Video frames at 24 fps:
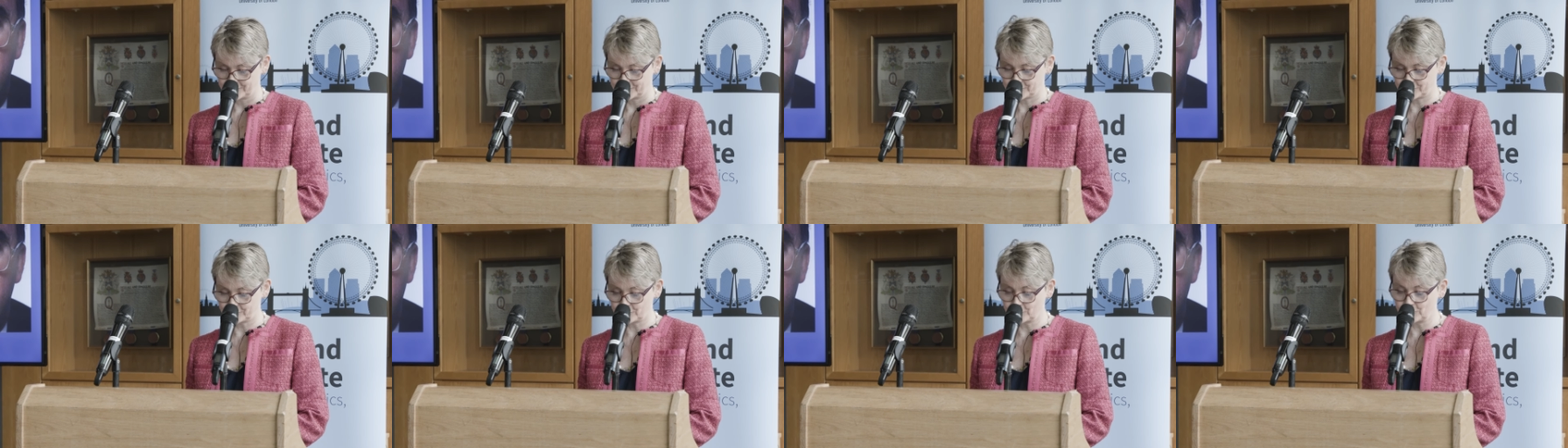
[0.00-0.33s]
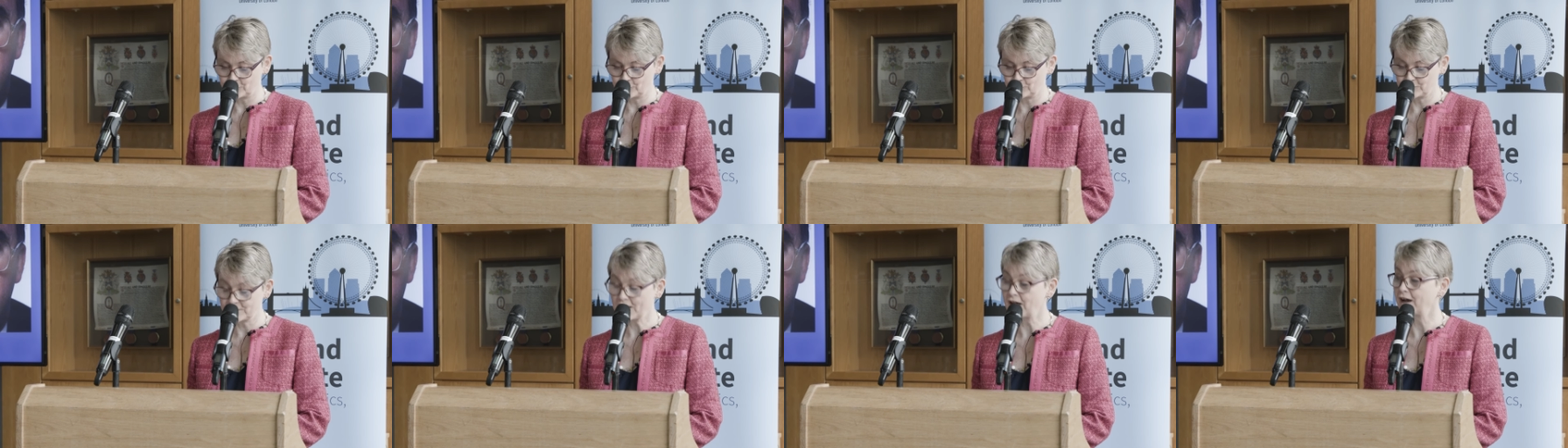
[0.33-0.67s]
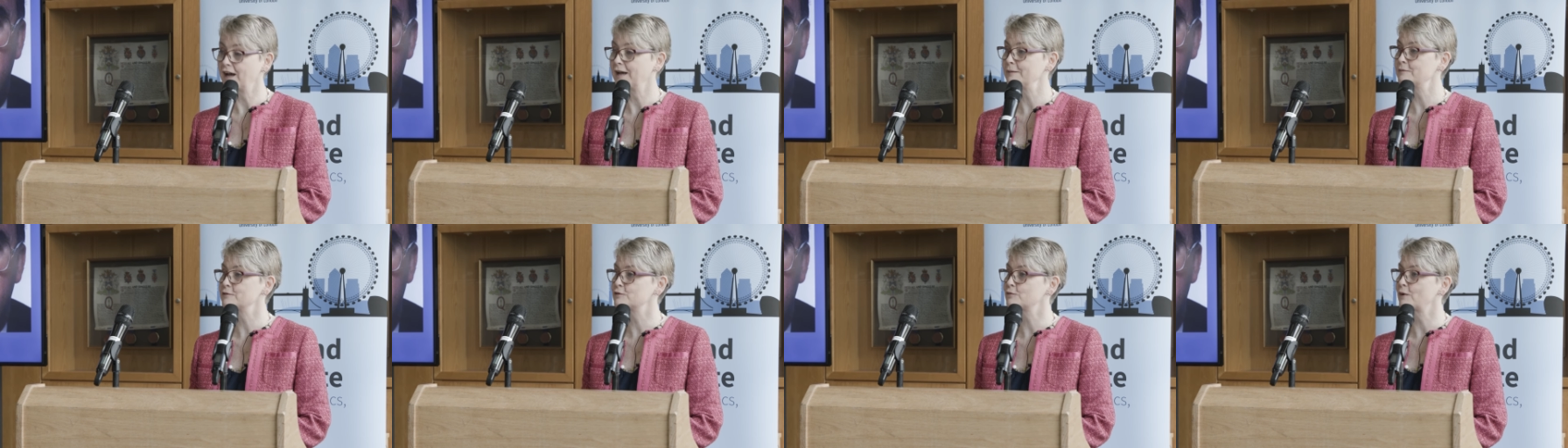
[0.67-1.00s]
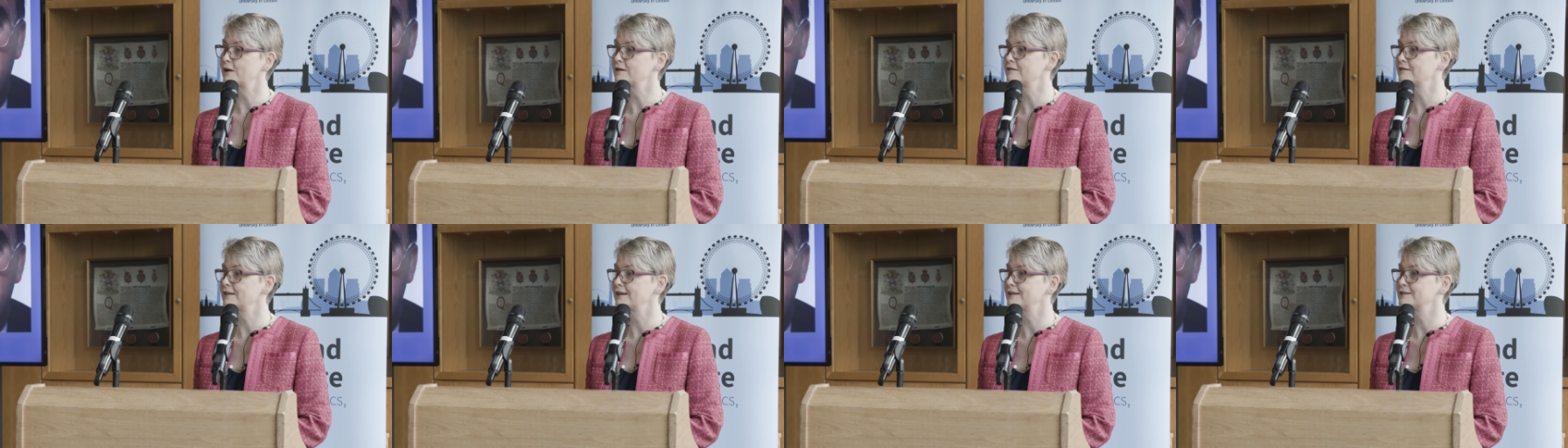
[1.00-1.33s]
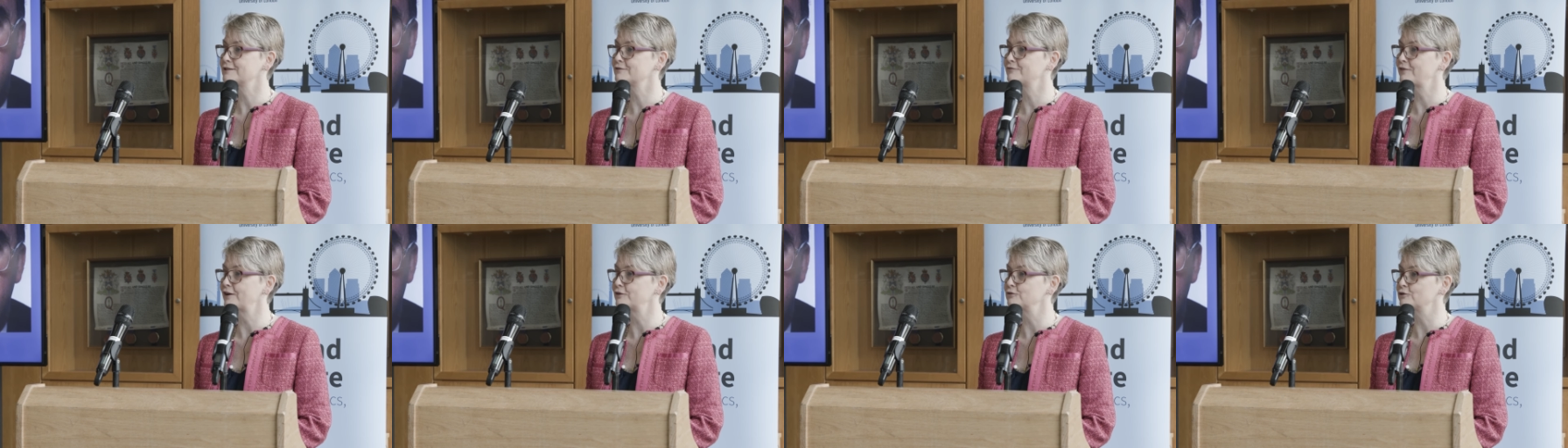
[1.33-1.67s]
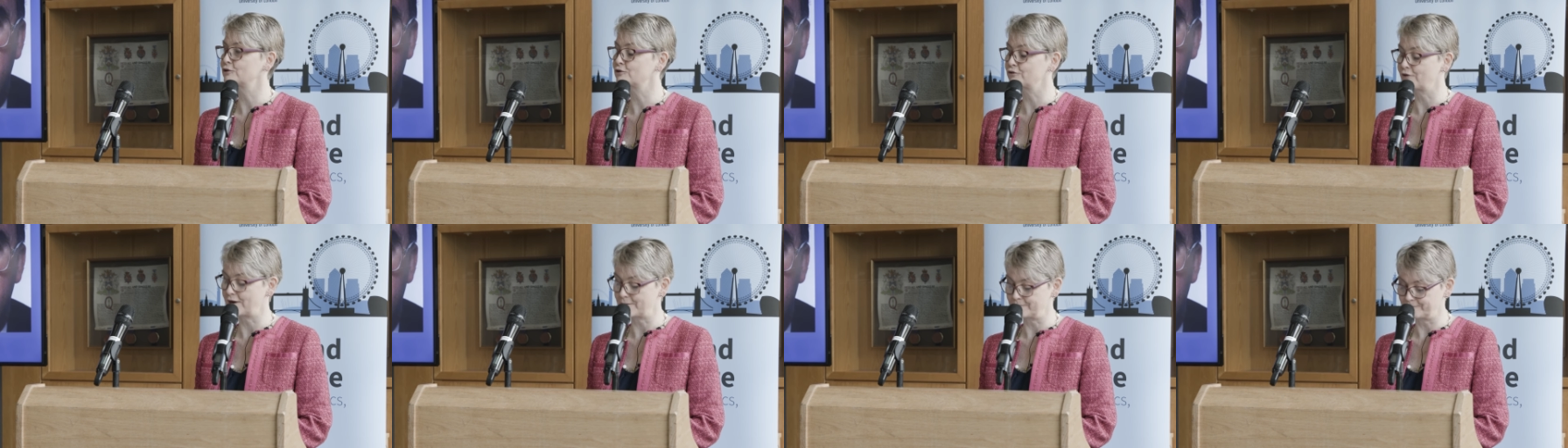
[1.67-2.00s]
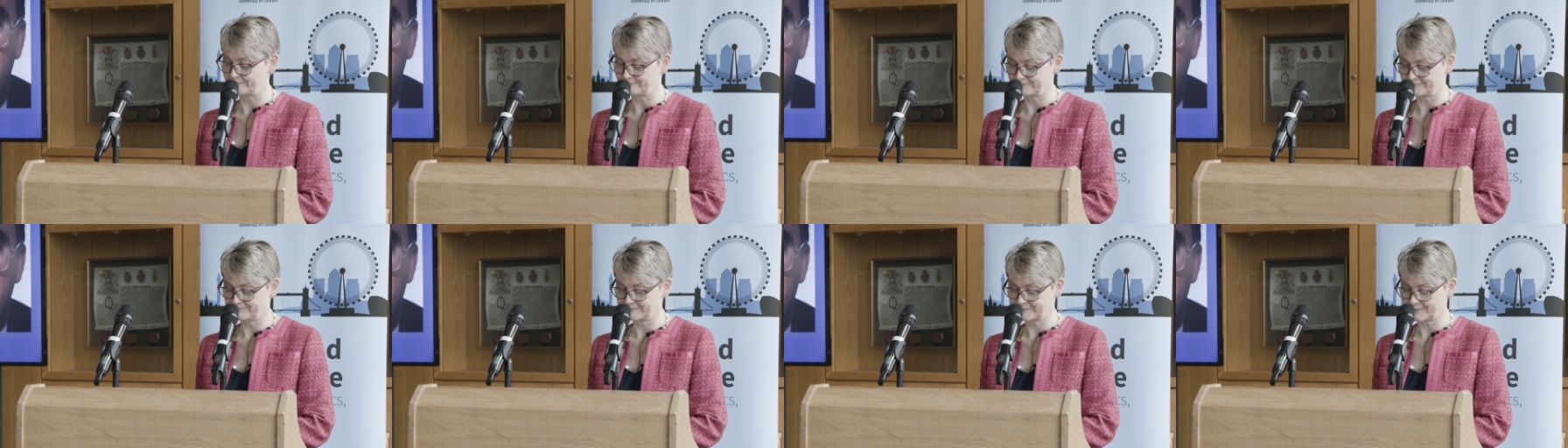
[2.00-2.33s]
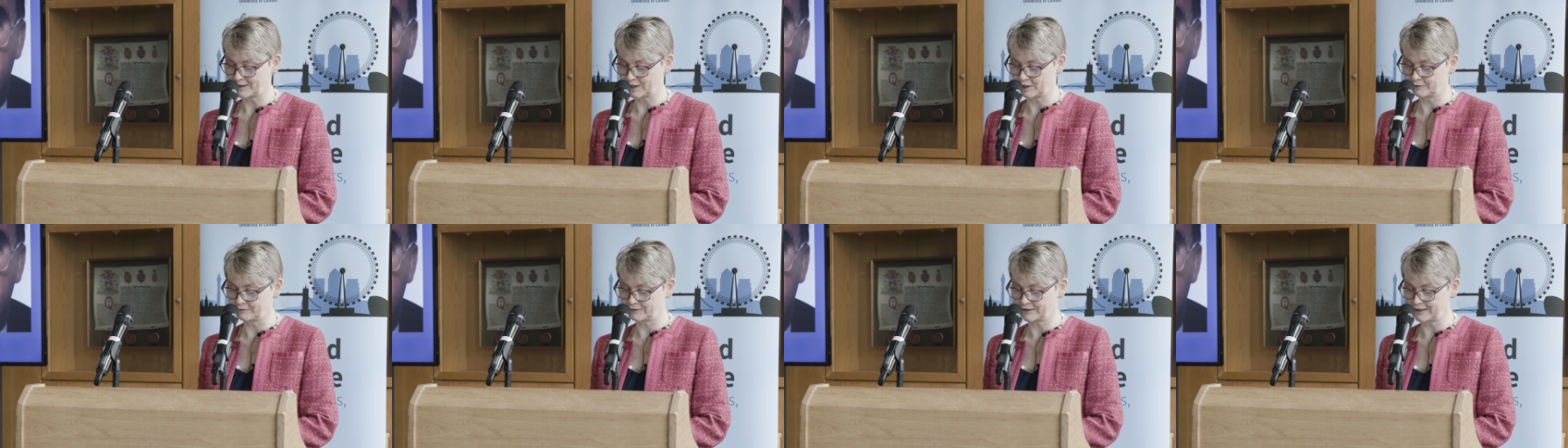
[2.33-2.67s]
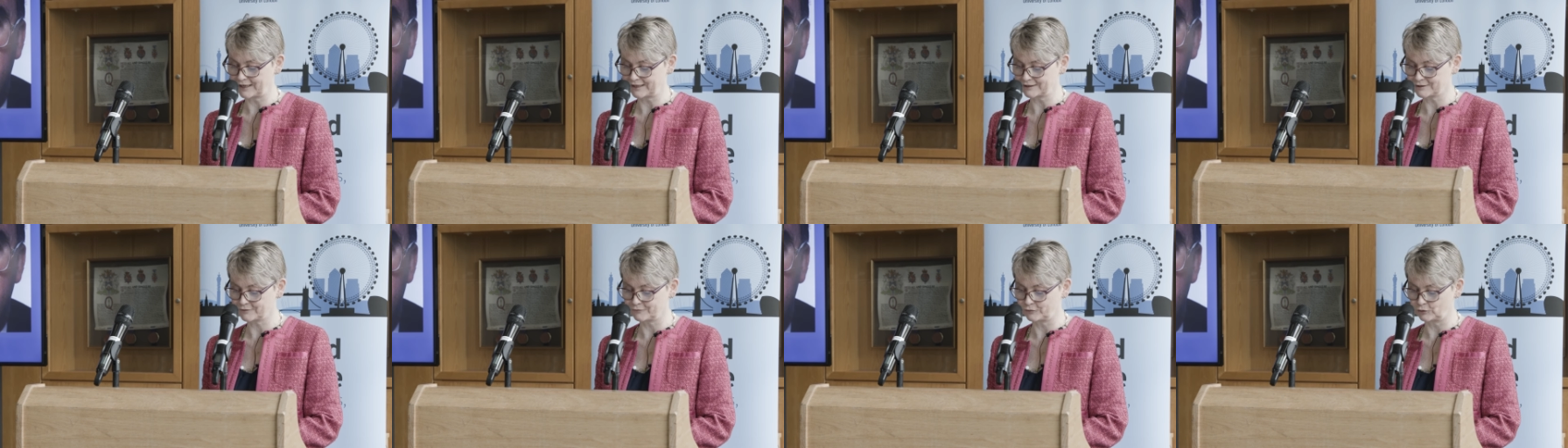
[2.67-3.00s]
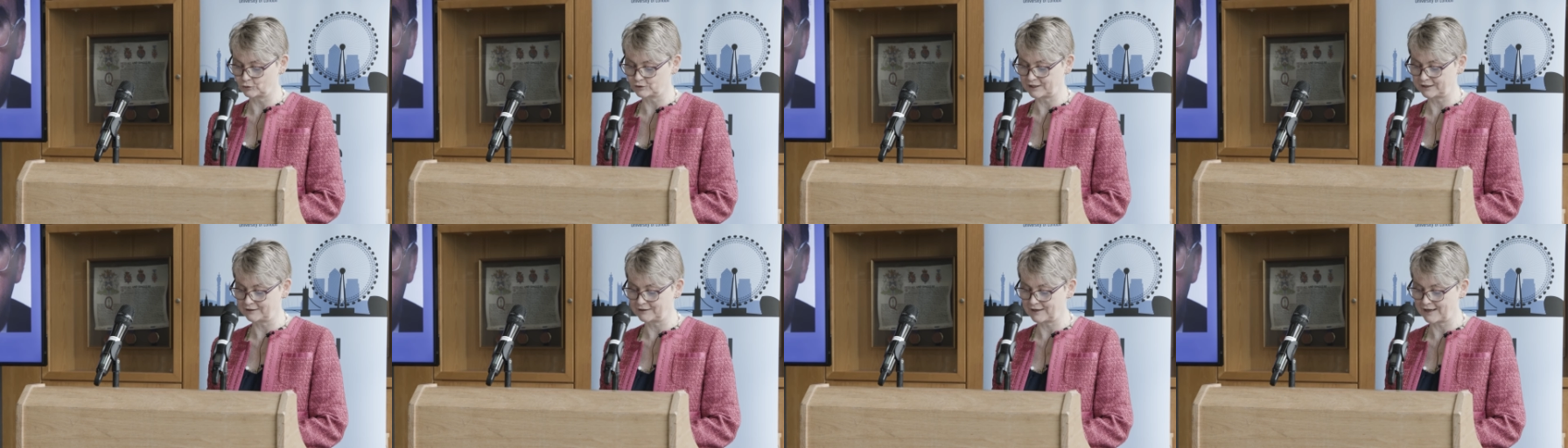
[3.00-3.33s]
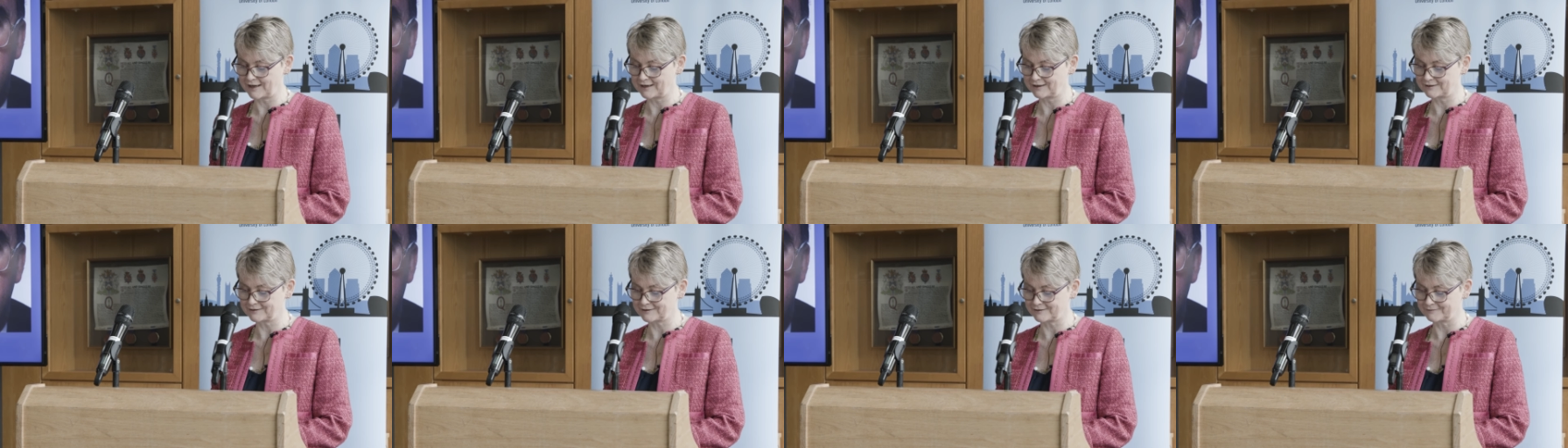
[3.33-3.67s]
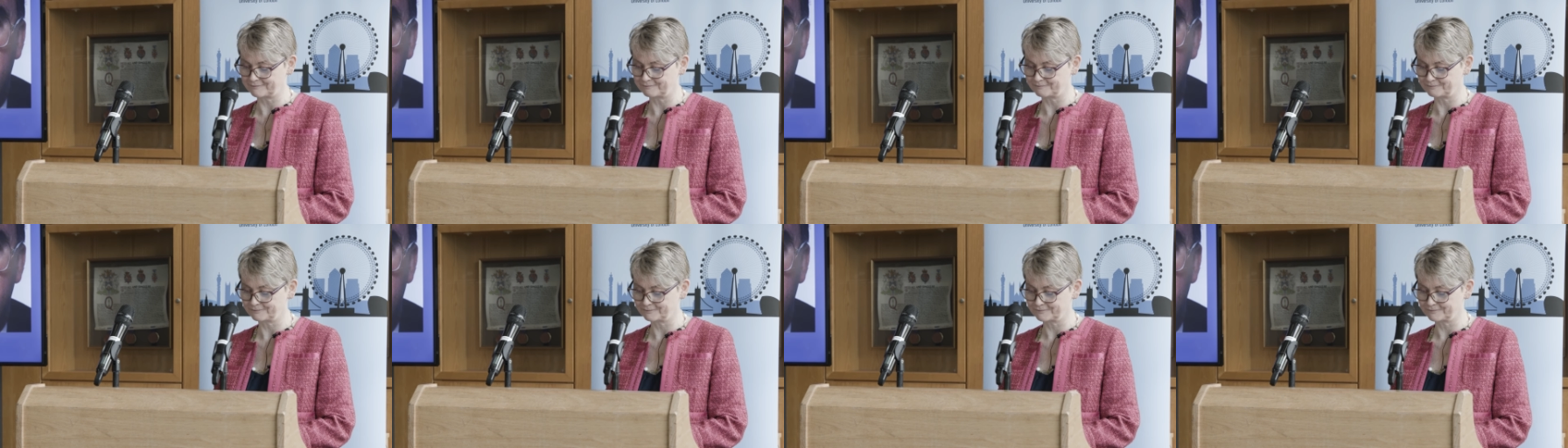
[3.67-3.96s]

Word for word: through times when things felt grim over the last 14 years.